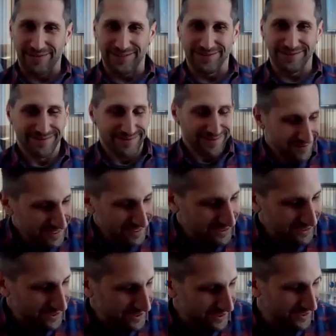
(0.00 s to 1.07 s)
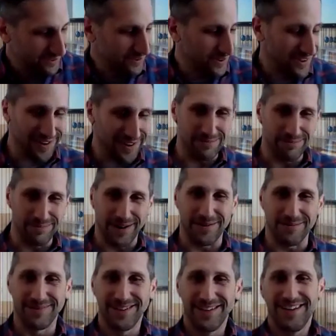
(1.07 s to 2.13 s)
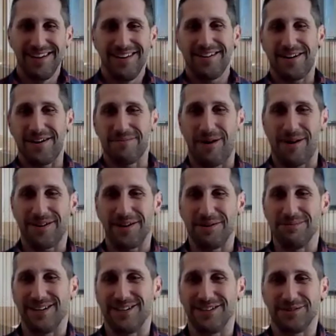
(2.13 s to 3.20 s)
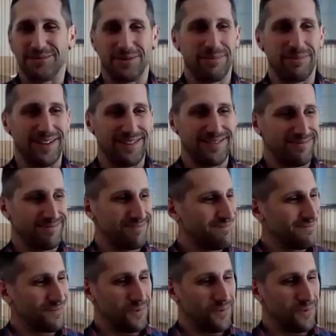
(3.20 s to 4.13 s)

off and easier with our marketing budgets would be